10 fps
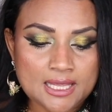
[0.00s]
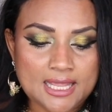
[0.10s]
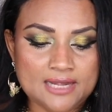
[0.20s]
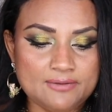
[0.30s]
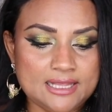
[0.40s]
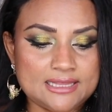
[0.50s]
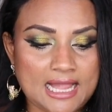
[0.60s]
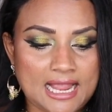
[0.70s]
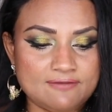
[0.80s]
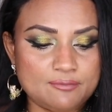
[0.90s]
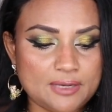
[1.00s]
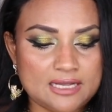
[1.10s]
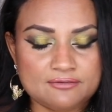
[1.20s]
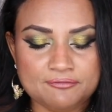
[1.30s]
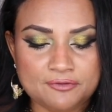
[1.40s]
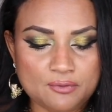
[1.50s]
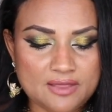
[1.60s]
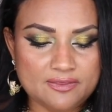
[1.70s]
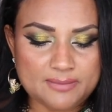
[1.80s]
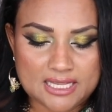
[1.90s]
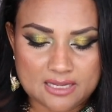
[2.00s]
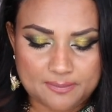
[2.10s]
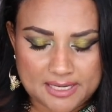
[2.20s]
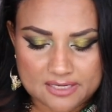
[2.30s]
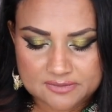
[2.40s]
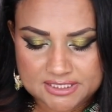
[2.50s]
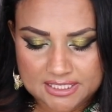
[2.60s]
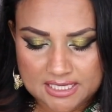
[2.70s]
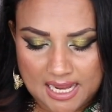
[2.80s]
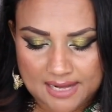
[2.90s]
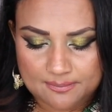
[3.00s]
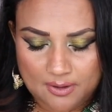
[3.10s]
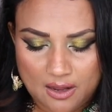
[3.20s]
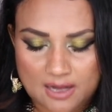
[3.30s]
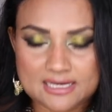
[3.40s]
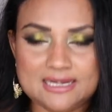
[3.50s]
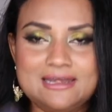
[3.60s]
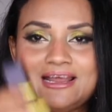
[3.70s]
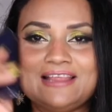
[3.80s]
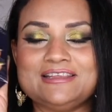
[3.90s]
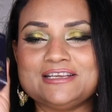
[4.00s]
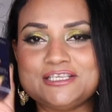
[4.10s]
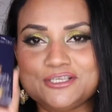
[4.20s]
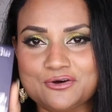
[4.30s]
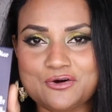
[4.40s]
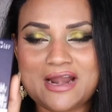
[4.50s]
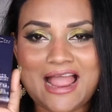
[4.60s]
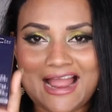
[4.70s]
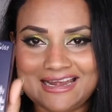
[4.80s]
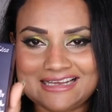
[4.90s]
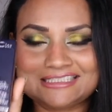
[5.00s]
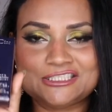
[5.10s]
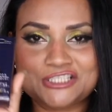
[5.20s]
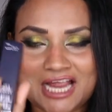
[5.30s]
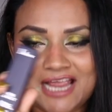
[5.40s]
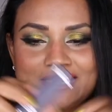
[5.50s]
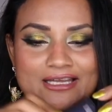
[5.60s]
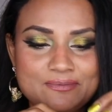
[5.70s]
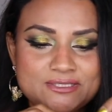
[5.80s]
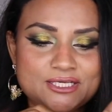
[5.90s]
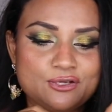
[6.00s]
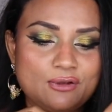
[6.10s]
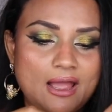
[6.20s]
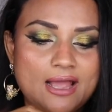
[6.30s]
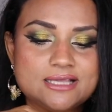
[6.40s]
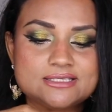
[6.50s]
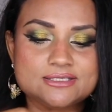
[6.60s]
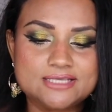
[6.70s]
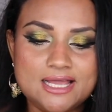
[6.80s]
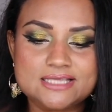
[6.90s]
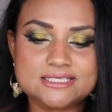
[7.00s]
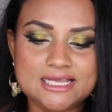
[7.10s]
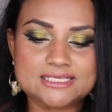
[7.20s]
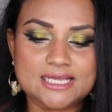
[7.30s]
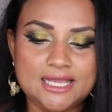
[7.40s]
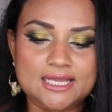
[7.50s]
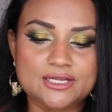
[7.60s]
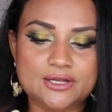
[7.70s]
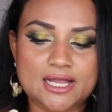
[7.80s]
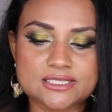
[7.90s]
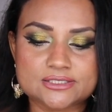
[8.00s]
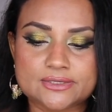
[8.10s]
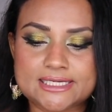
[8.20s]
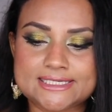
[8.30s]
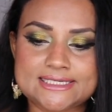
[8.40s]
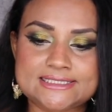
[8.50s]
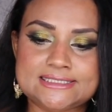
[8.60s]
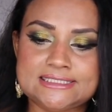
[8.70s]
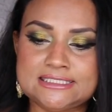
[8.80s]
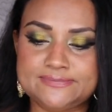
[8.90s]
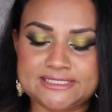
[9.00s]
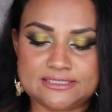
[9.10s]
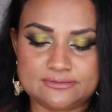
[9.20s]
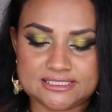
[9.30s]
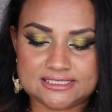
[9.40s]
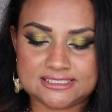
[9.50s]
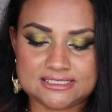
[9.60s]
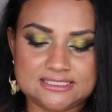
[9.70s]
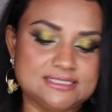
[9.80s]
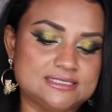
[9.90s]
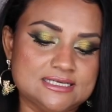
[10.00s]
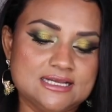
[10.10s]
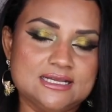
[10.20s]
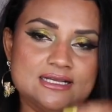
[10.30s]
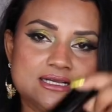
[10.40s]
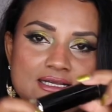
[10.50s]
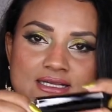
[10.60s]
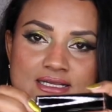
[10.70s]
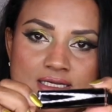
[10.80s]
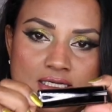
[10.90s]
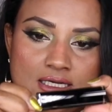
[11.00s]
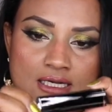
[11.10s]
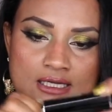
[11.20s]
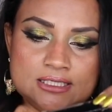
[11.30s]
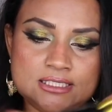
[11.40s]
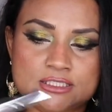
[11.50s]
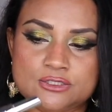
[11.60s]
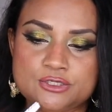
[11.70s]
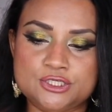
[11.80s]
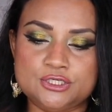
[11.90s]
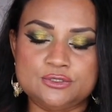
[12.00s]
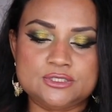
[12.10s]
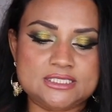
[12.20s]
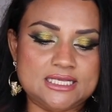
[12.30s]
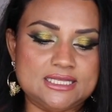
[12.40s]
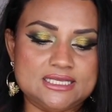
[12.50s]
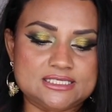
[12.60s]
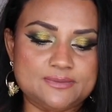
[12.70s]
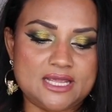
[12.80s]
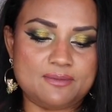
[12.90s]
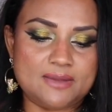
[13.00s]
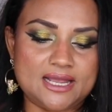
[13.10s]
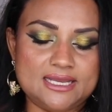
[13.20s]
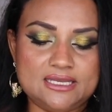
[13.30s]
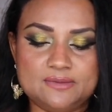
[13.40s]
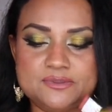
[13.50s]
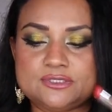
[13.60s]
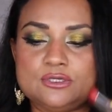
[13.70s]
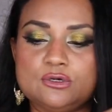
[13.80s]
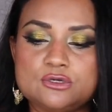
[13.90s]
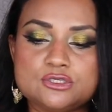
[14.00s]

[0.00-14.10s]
Anyway, I have, I have a few other makeup items here. I bought another Dior Addict Shine Lipstick, you guys. Yes, I did. You guys know I can't help it with these. Ah, these are so juicy. These make my lips look